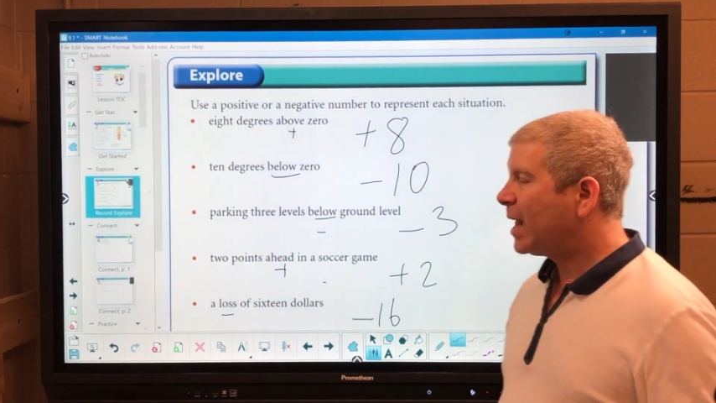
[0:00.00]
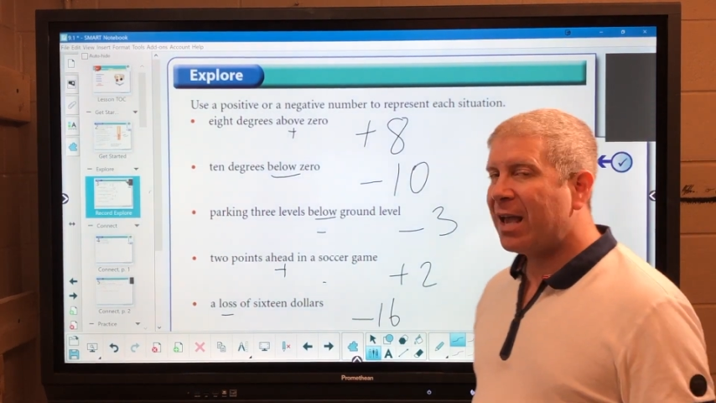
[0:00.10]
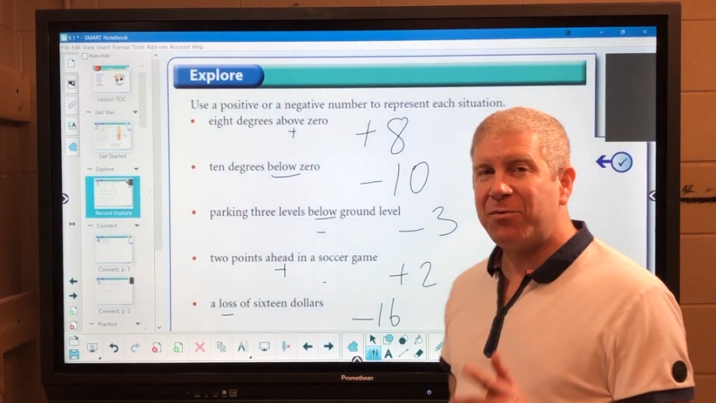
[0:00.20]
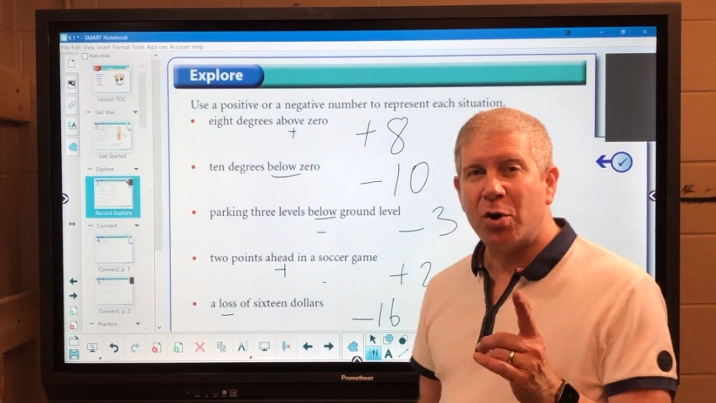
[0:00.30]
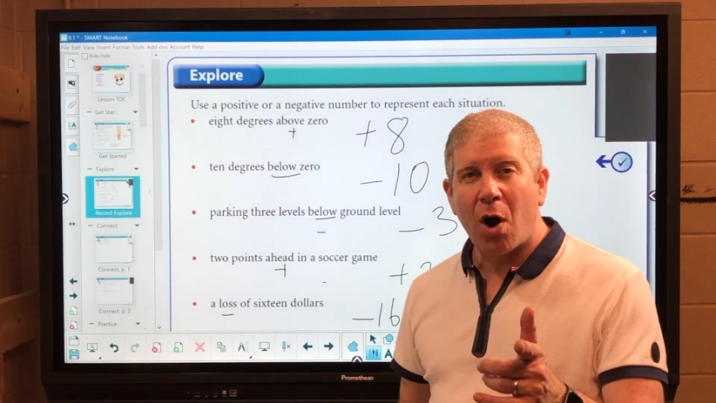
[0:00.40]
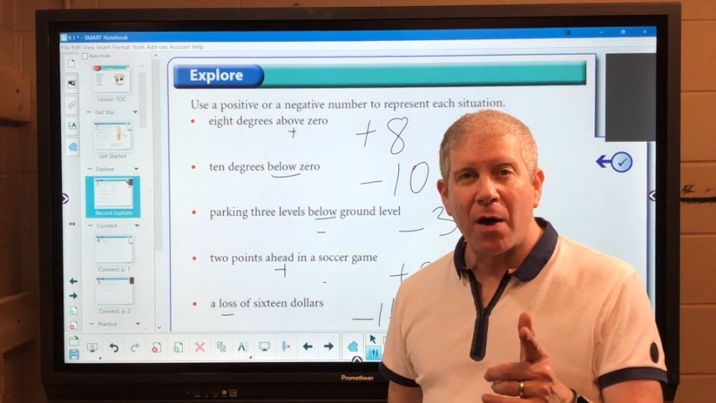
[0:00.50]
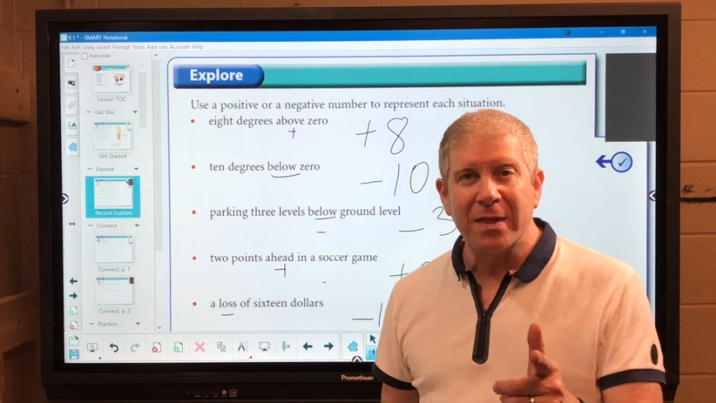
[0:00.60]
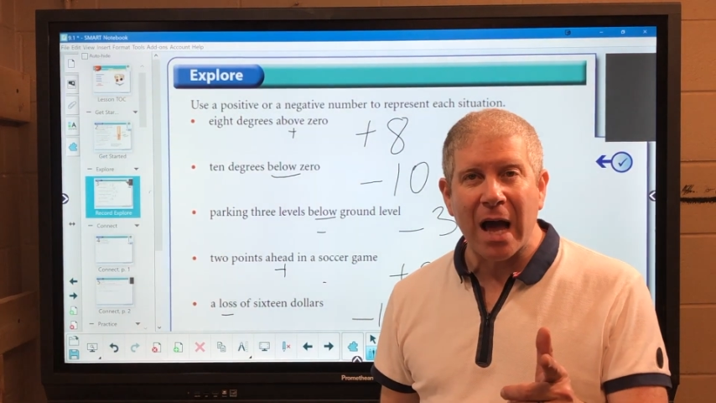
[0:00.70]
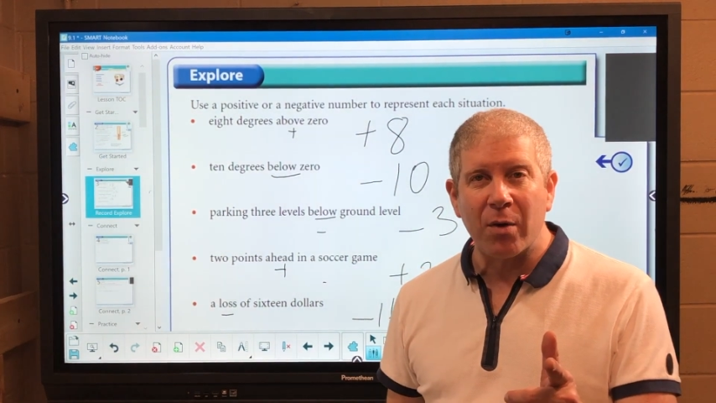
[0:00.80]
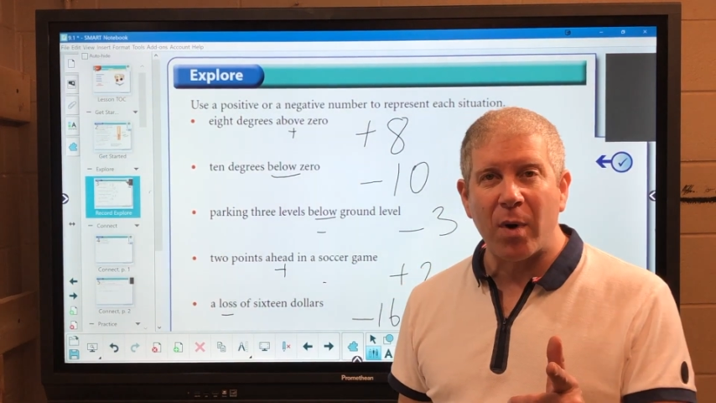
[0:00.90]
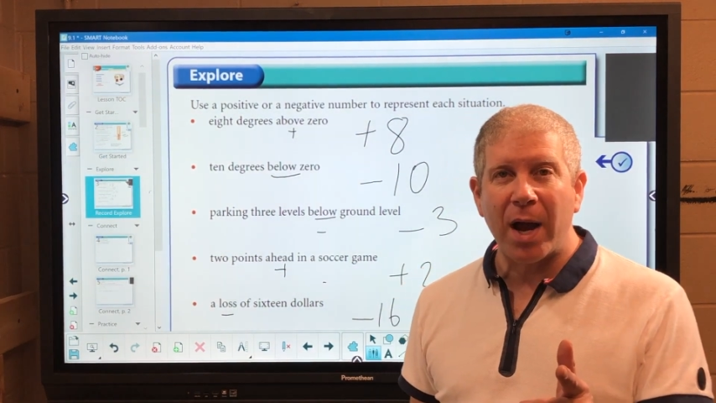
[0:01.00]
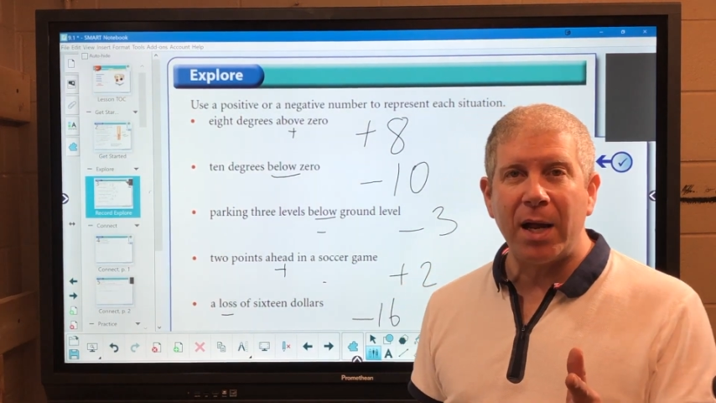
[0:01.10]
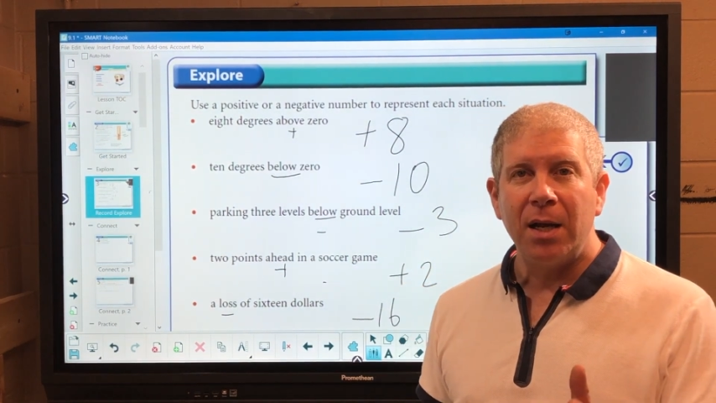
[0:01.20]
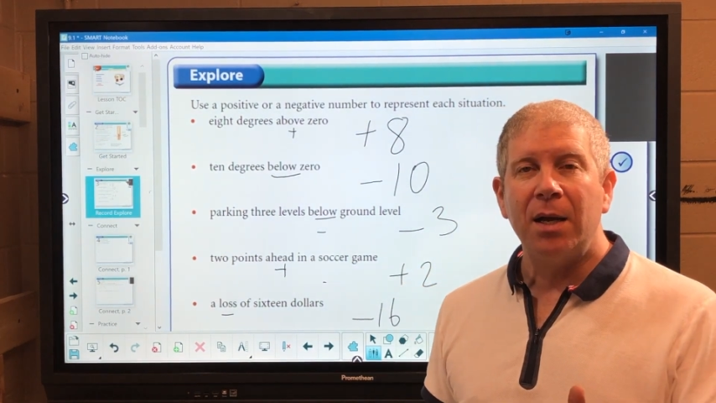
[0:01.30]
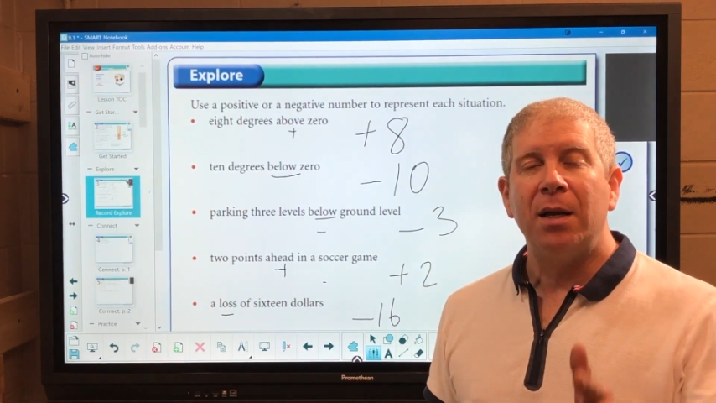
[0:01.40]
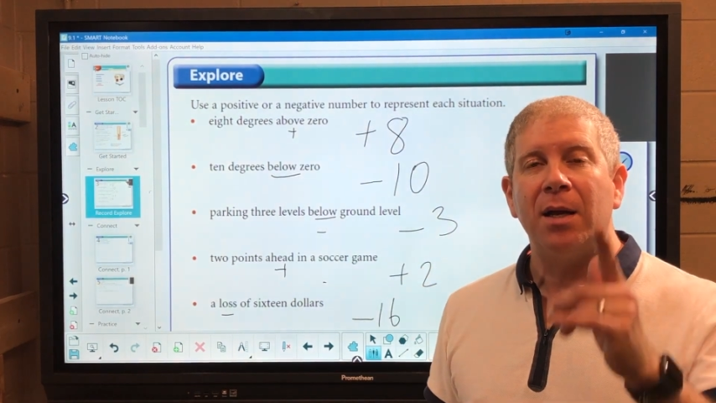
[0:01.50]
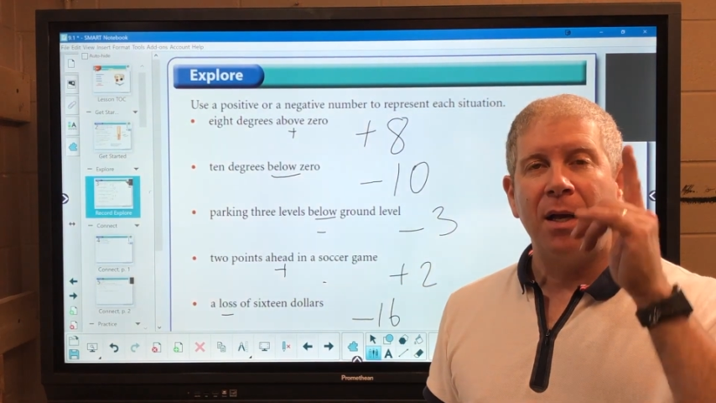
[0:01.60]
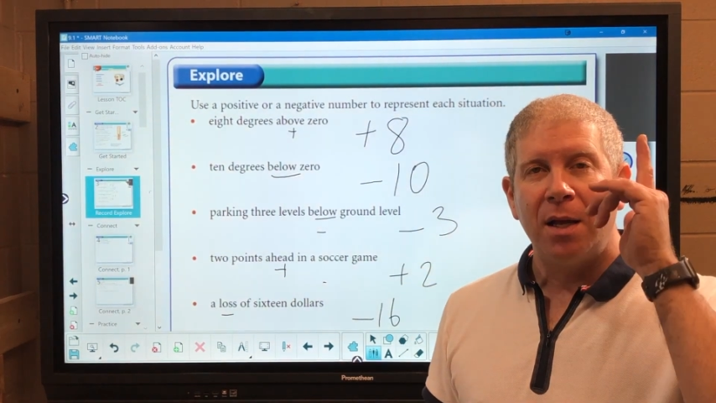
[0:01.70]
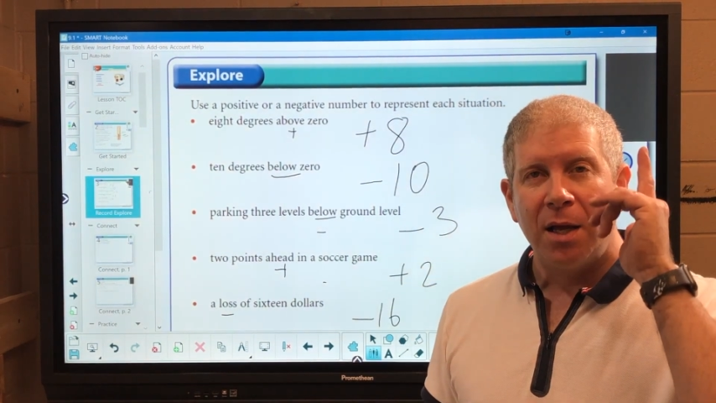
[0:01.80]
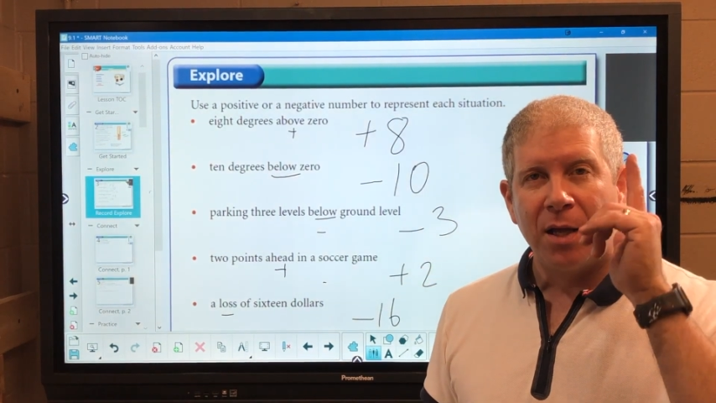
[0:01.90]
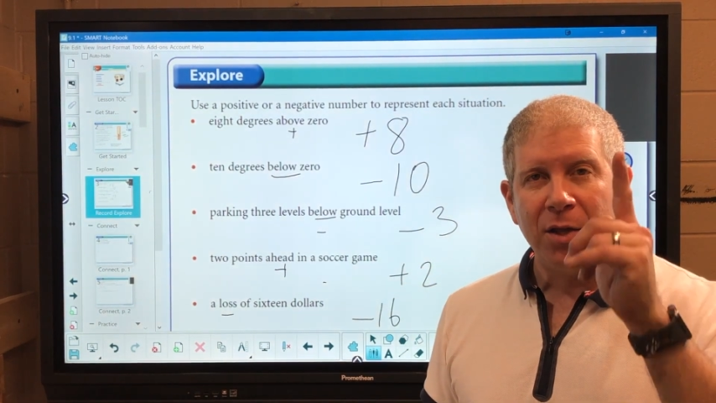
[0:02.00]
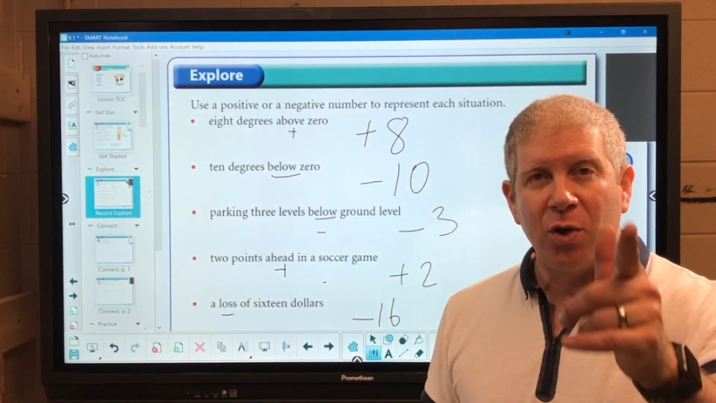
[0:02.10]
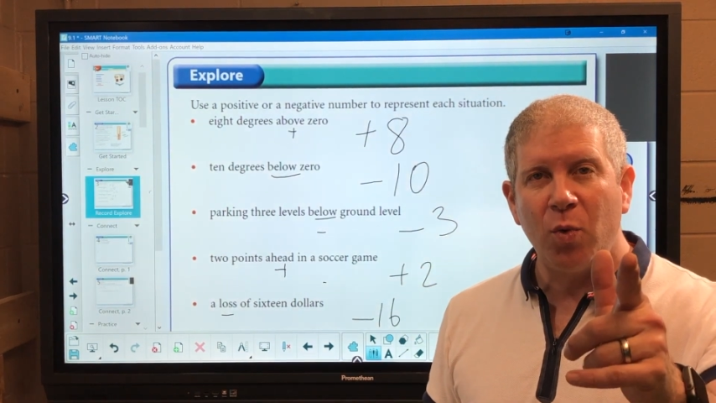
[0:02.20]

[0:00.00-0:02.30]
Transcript: If you got that right, you